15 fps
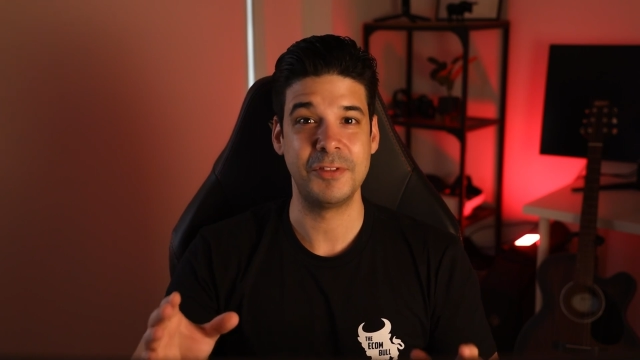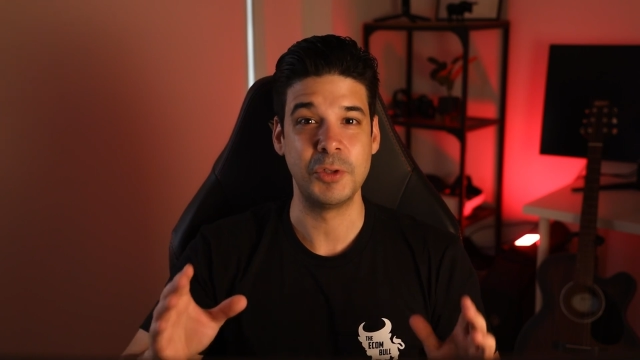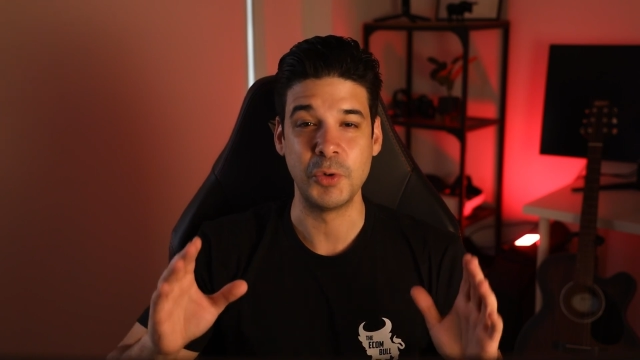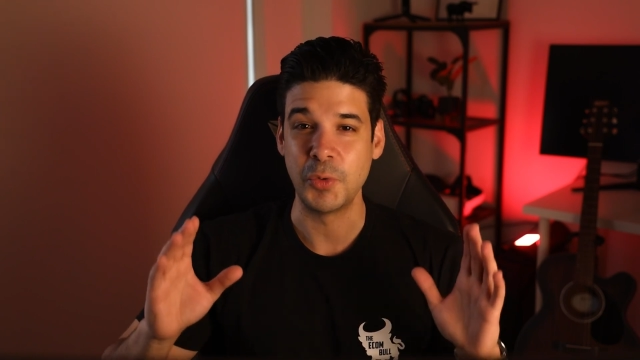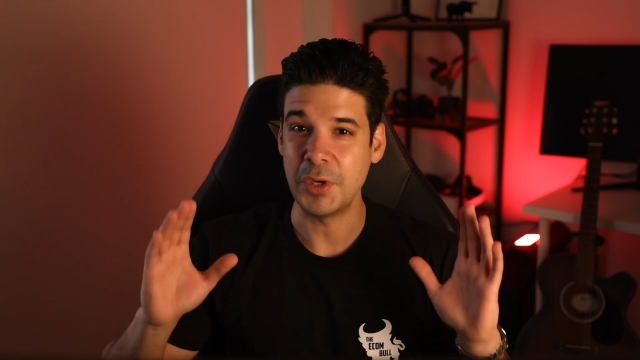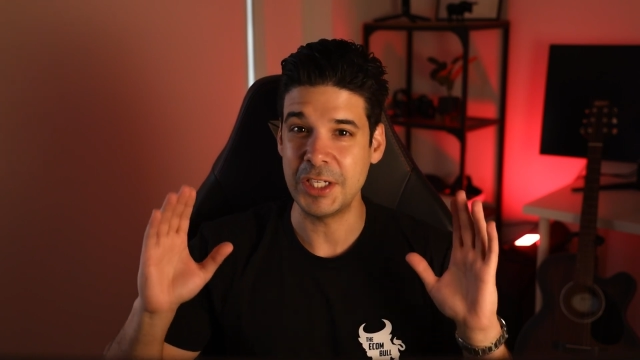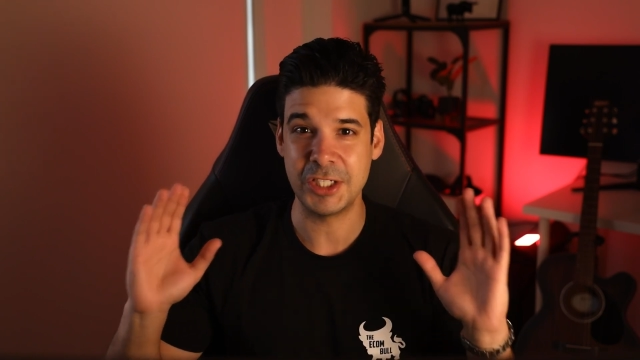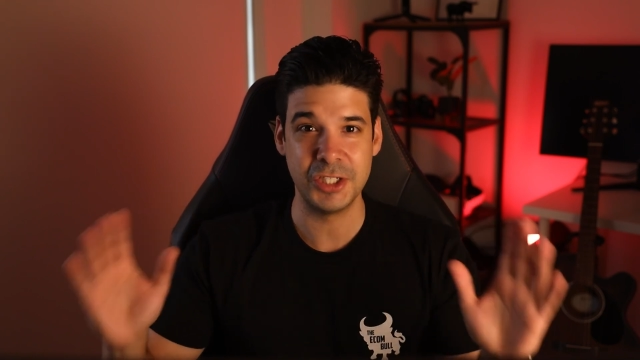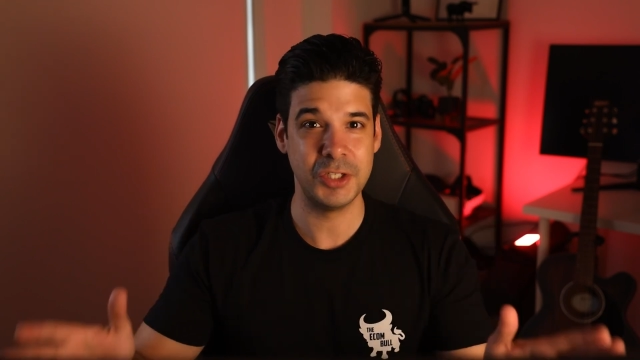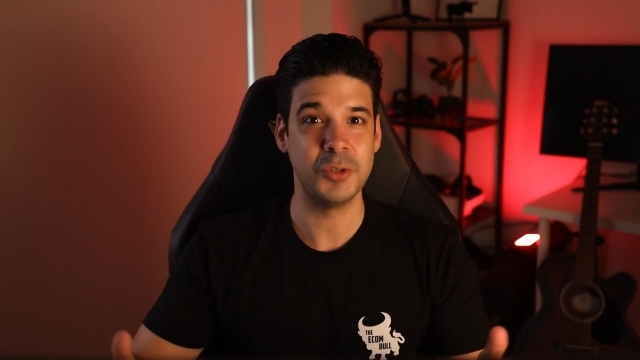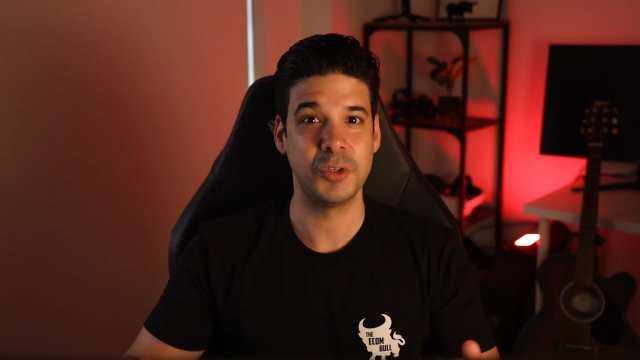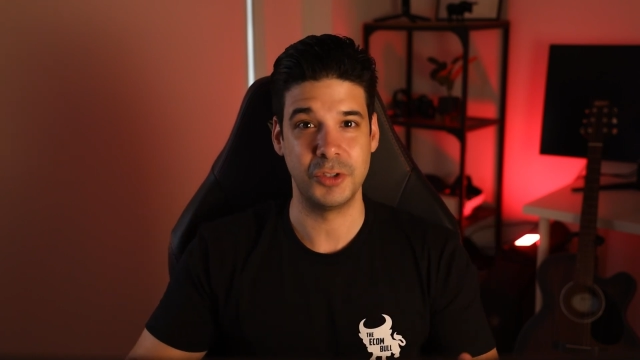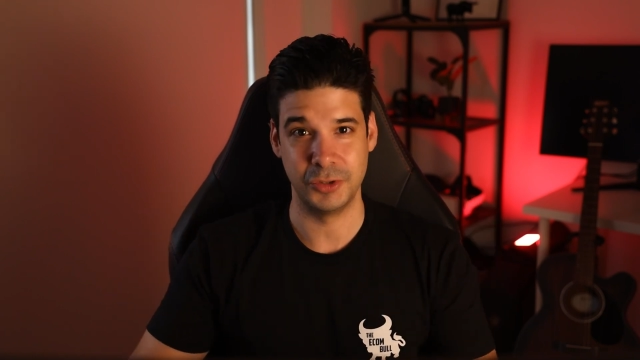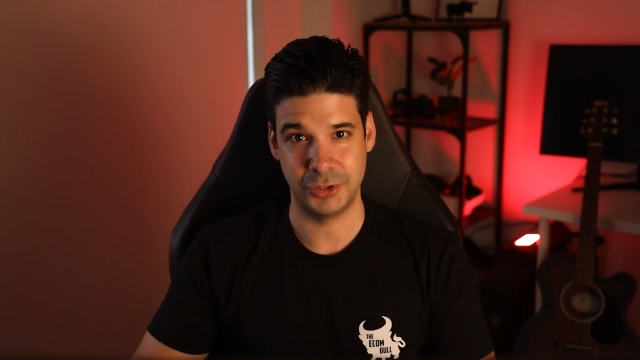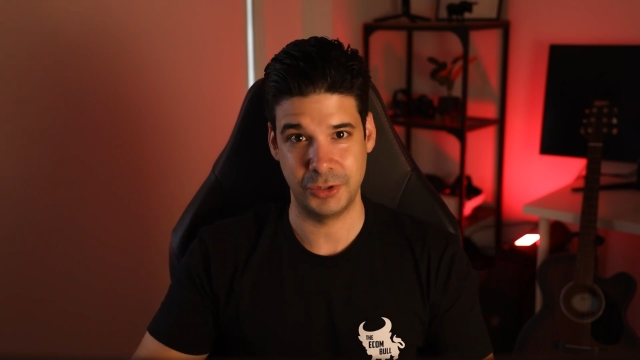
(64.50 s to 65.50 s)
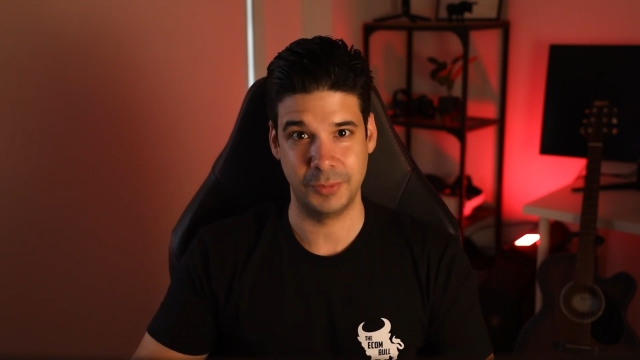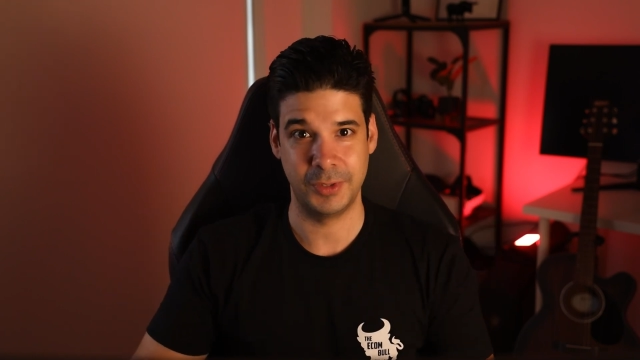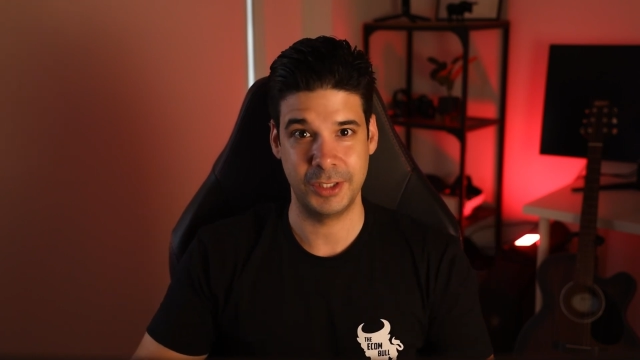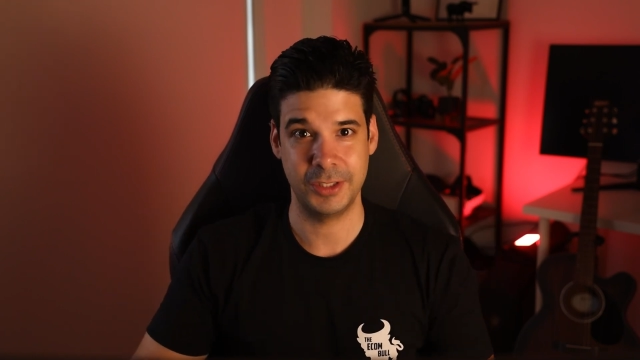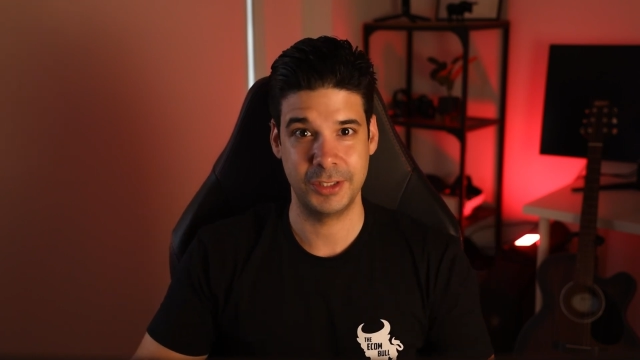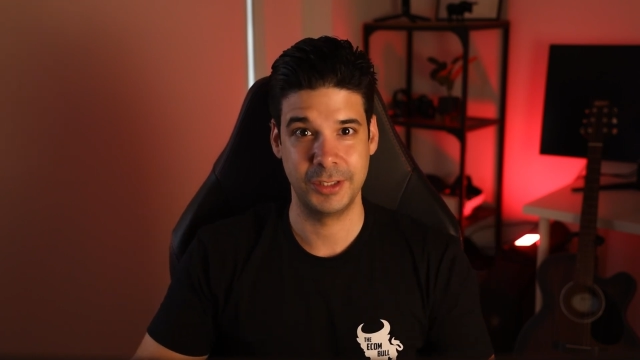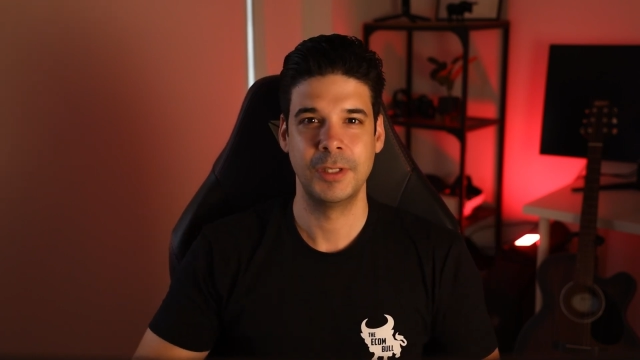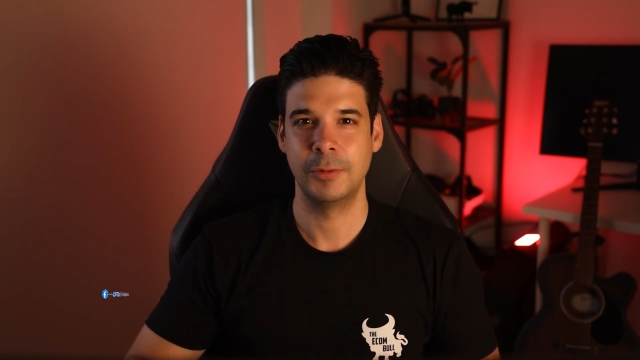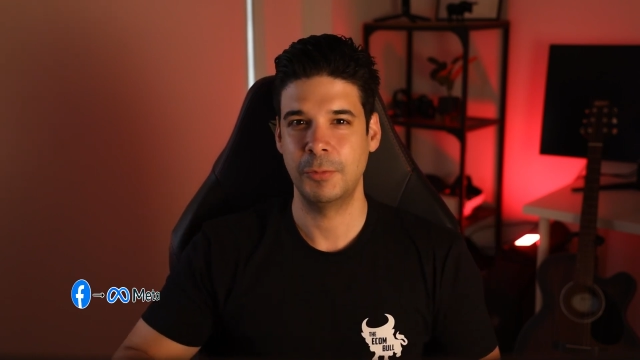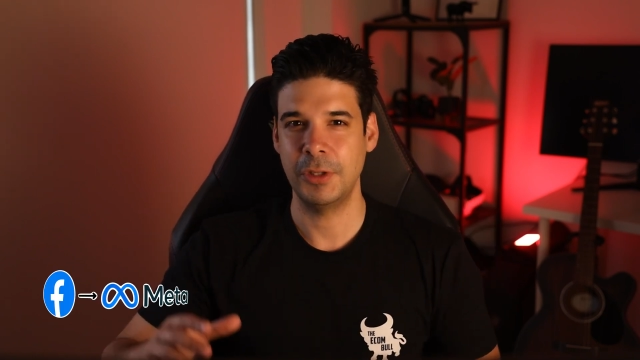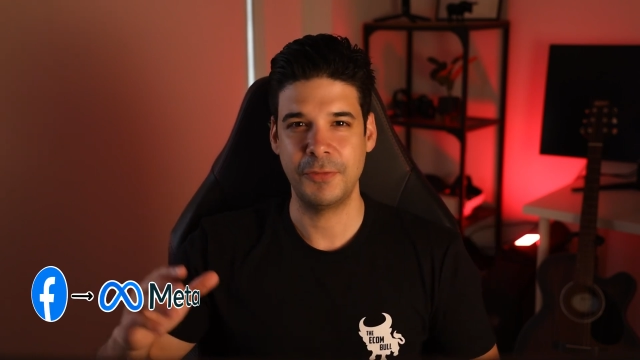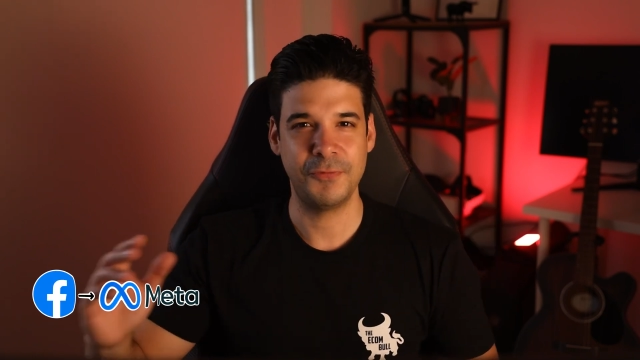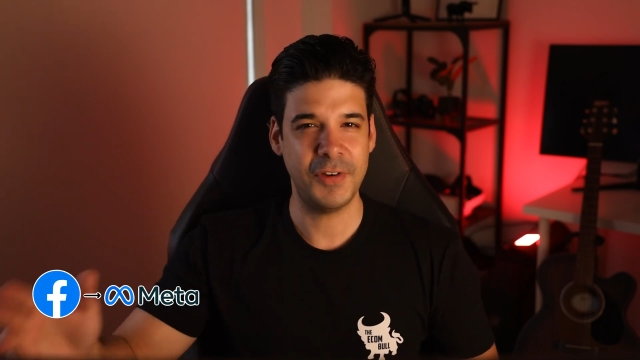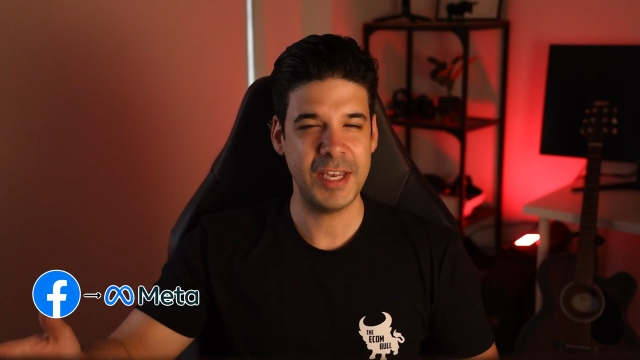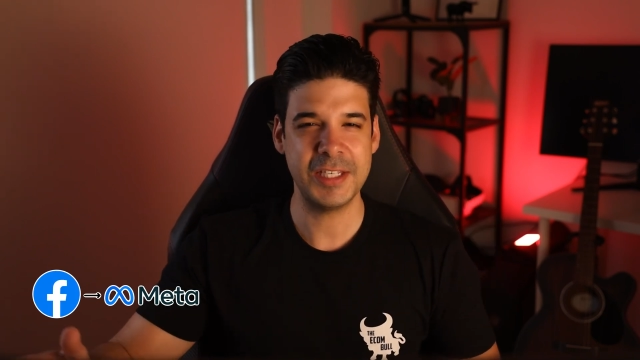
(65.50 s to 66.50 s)
to reach new customers. With
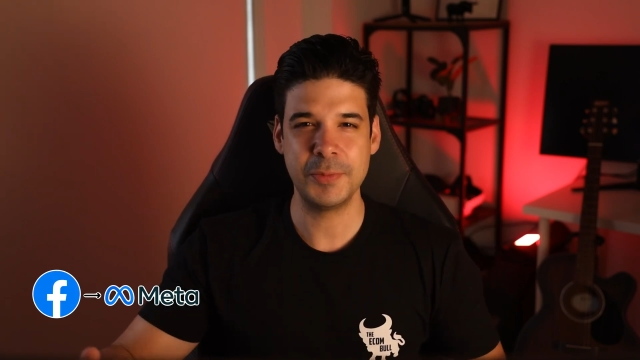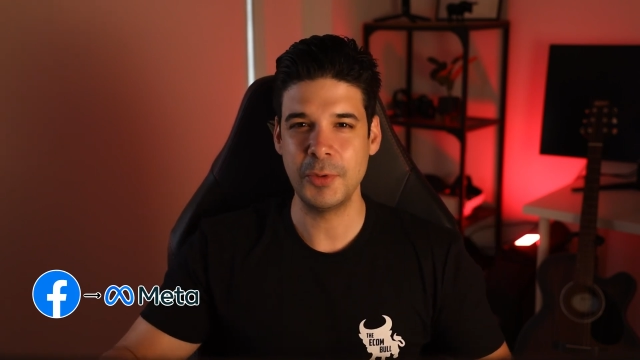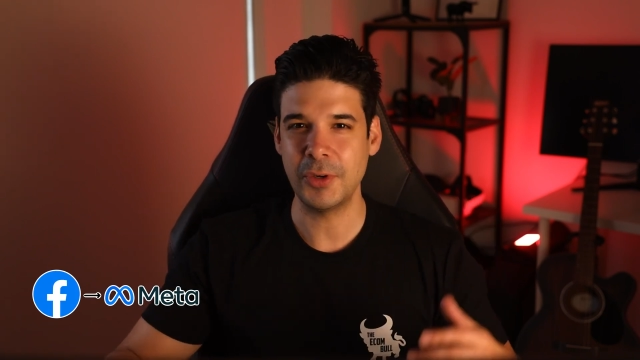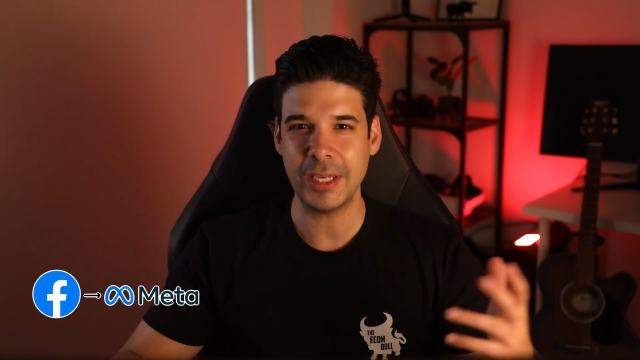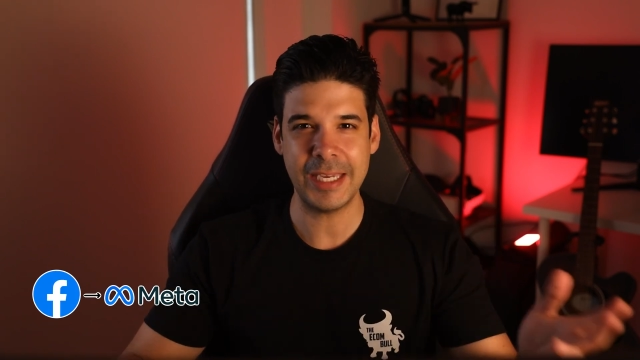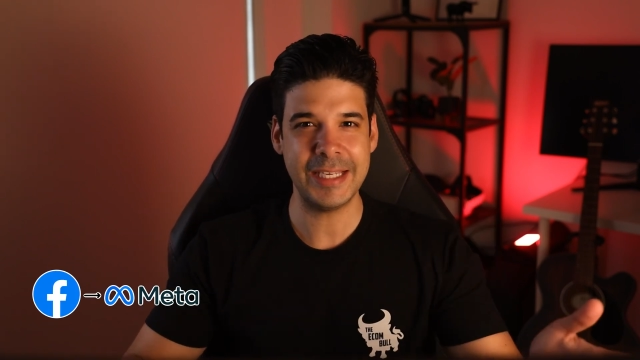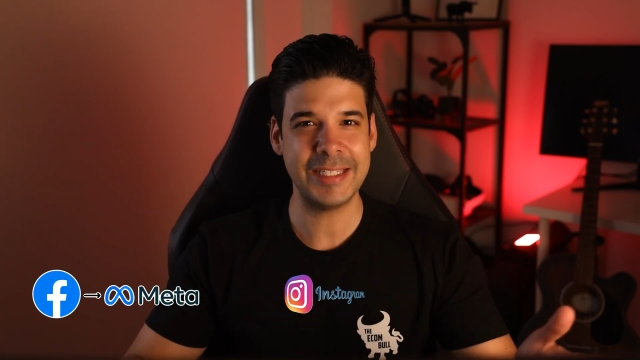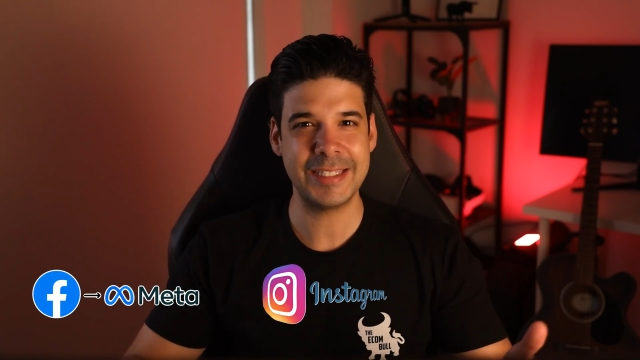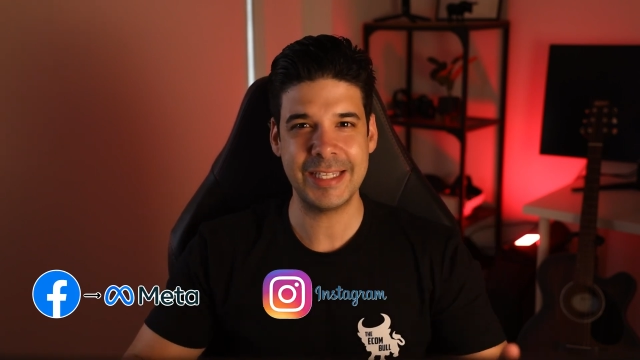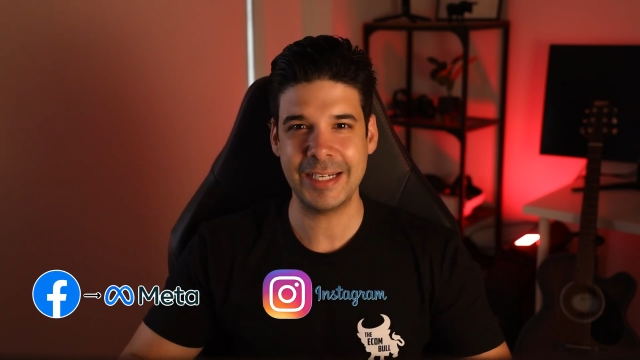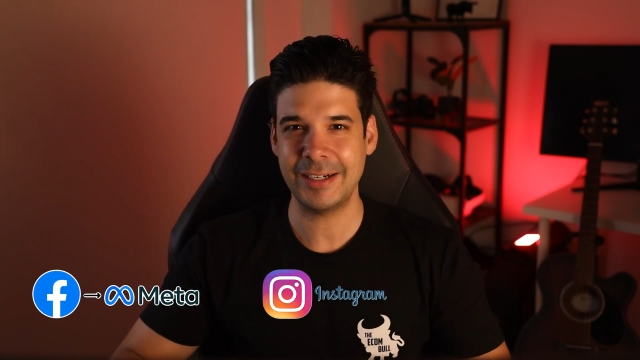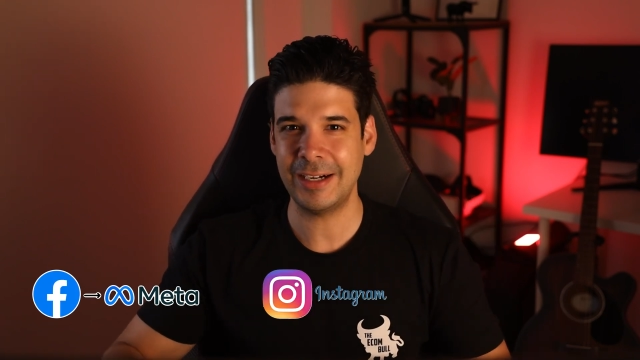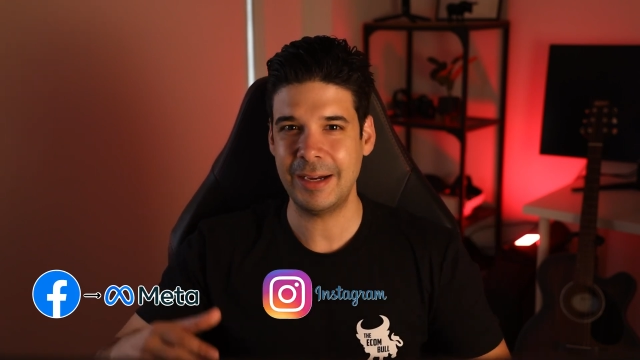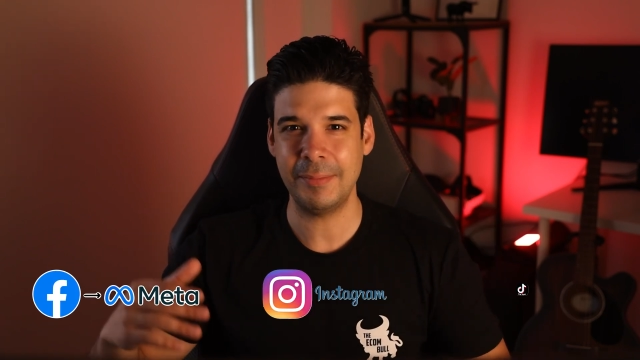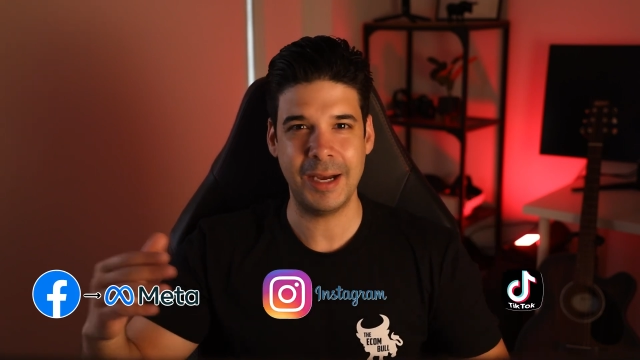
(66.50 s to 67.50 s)
Facebook, Instagram,